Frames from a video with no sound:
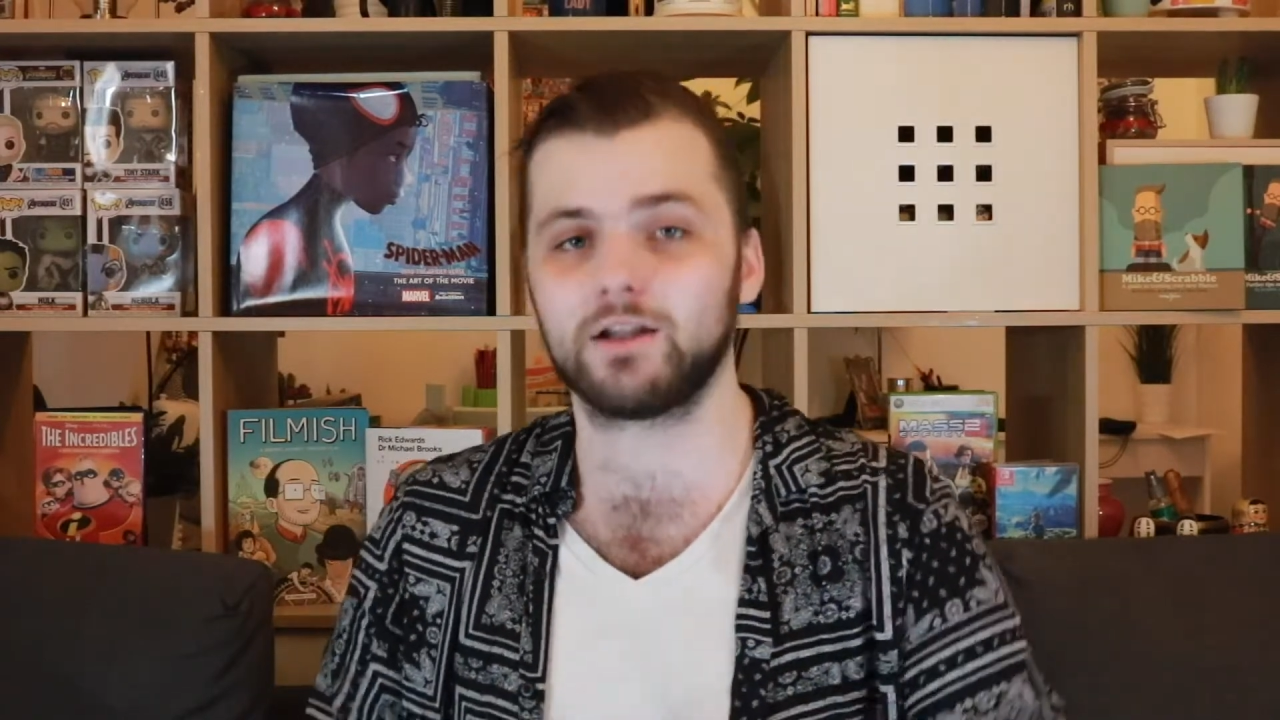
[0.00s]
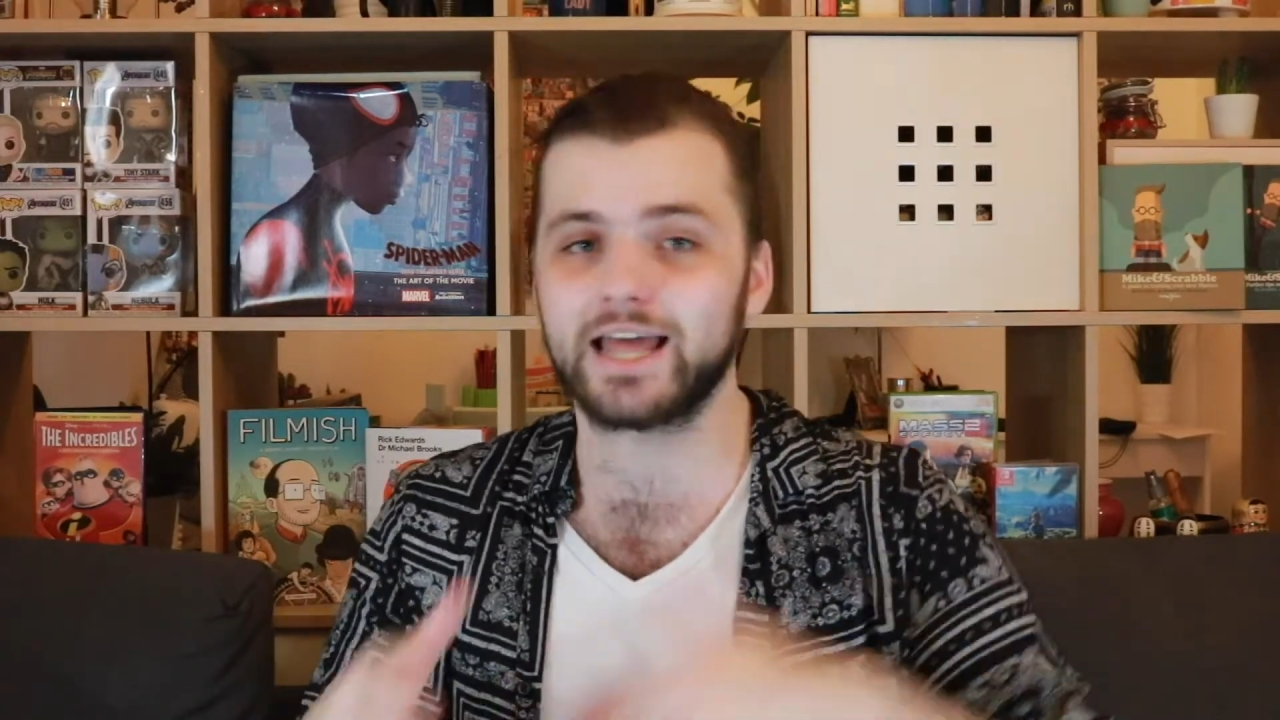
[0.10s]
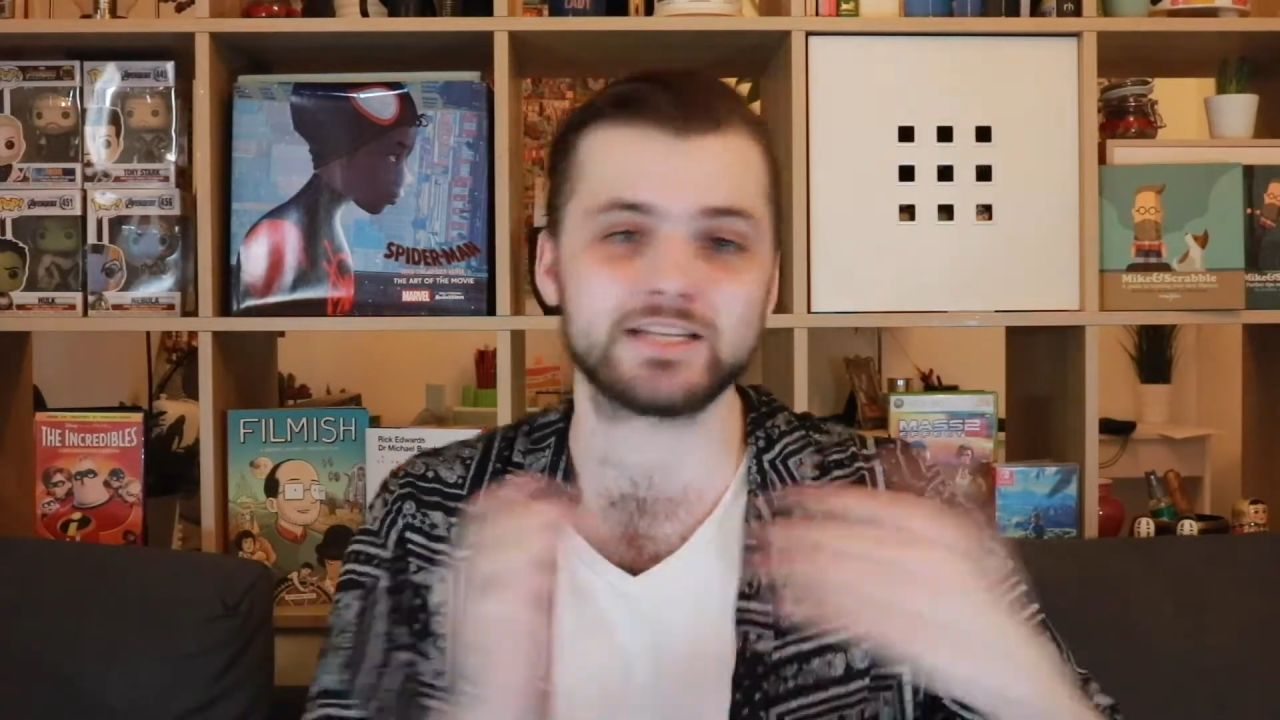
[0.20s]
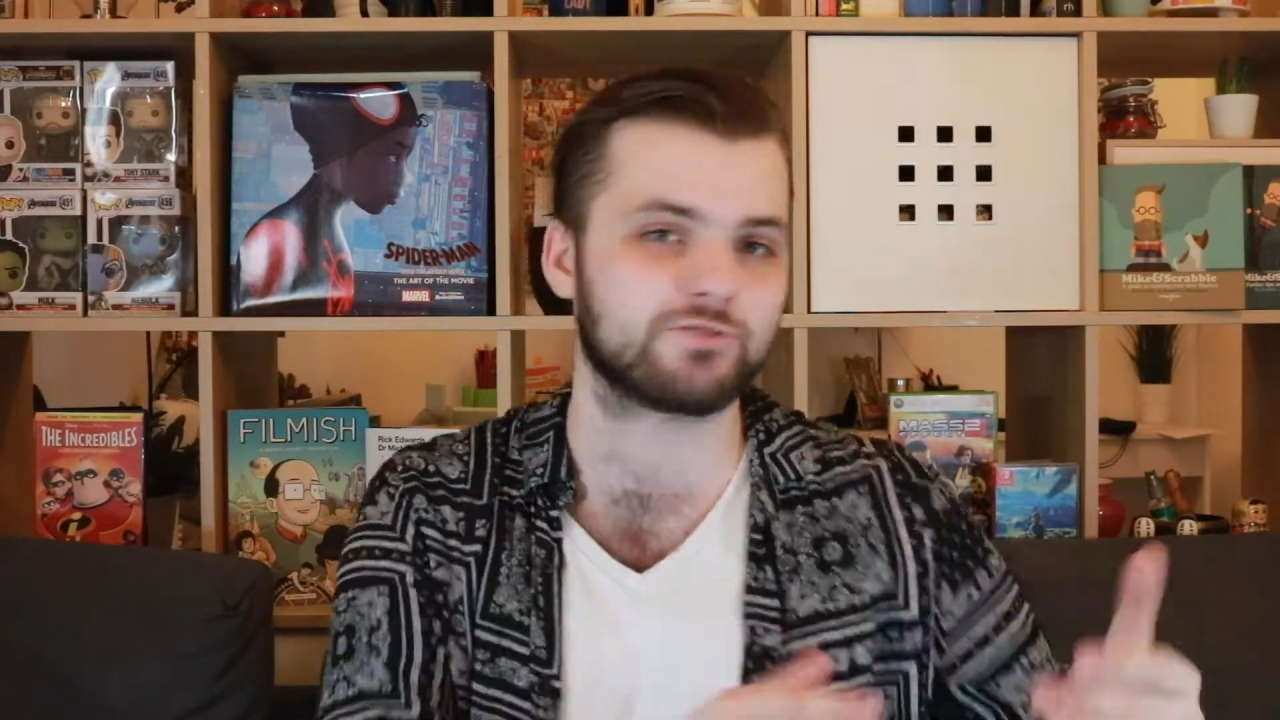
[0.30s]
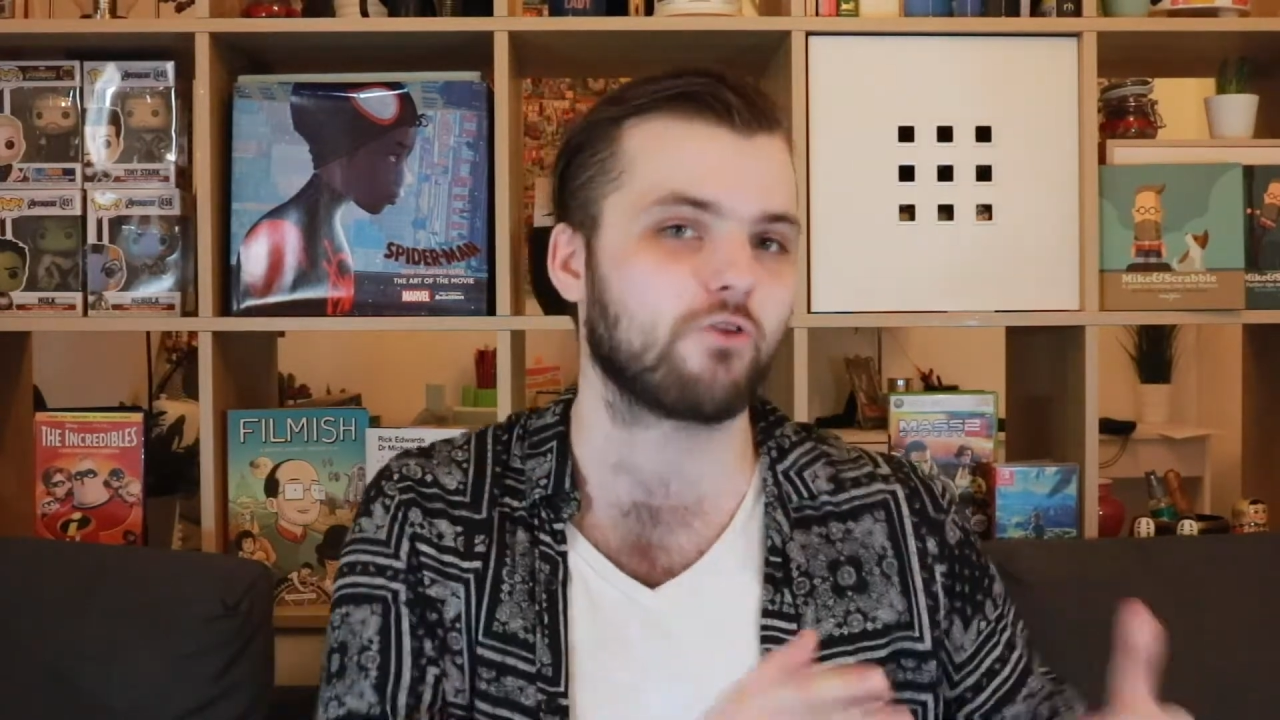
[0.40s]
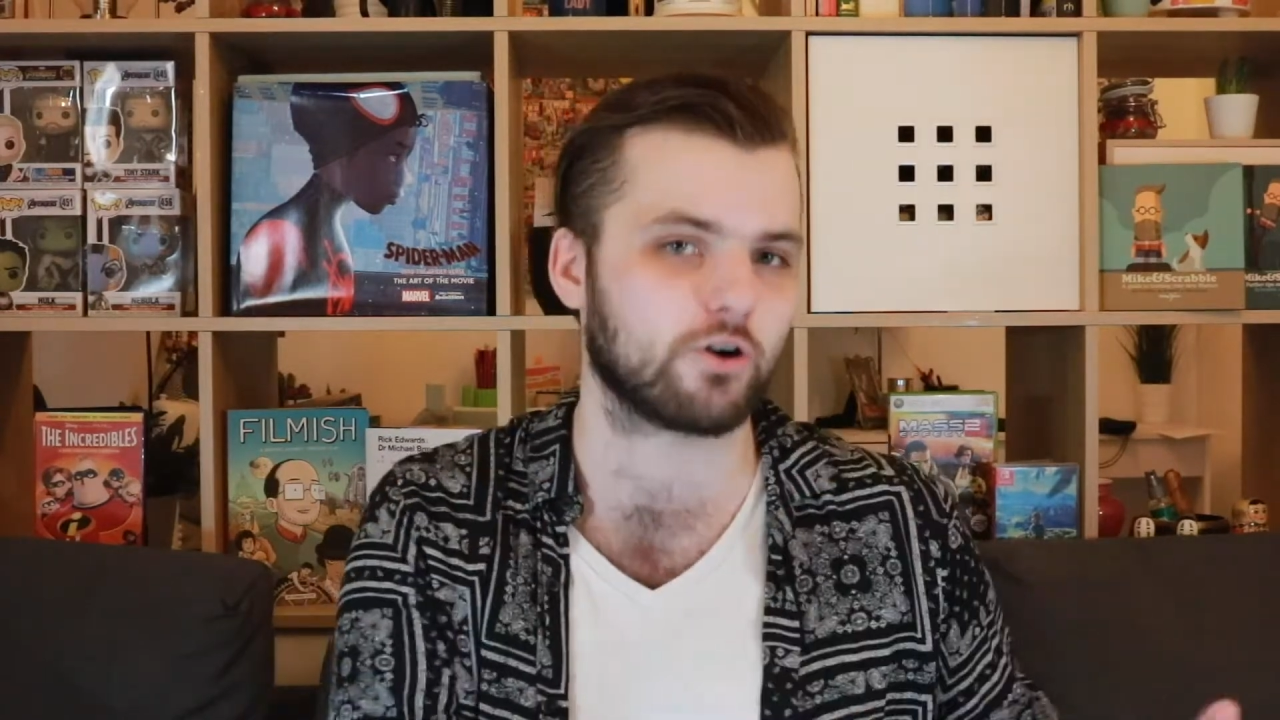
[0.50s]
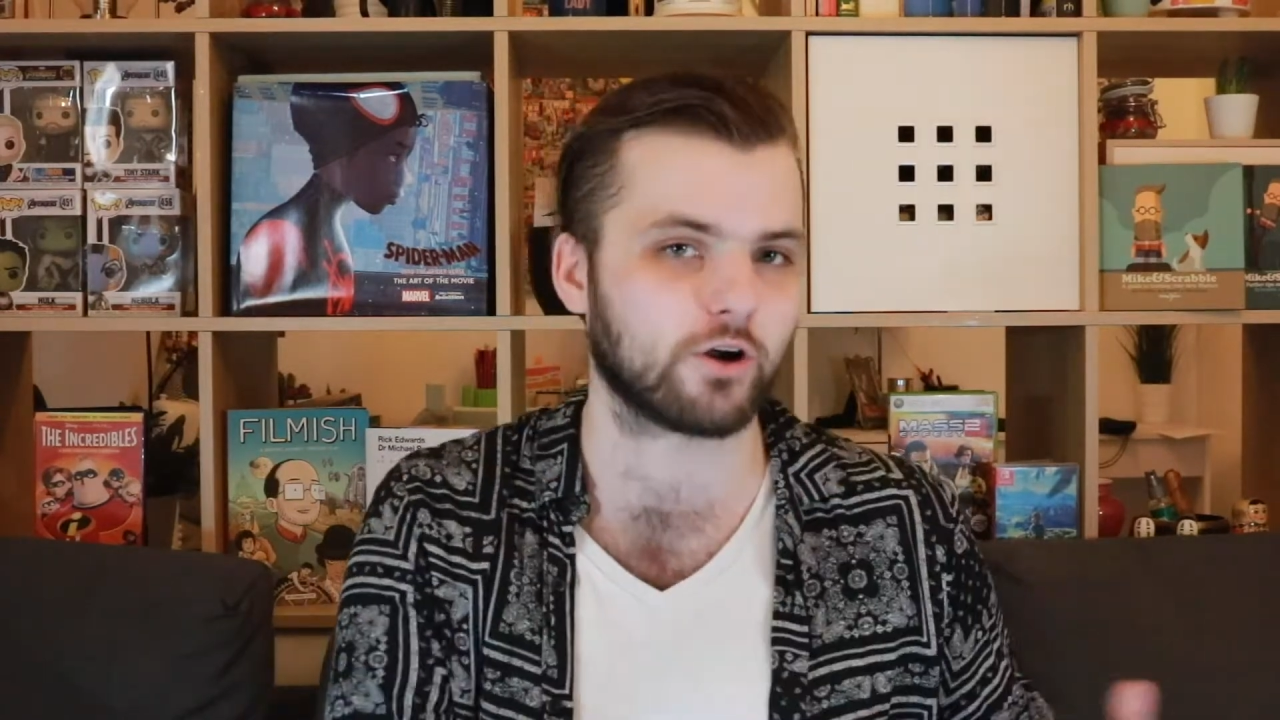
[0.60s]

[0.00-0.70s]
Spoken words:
later on,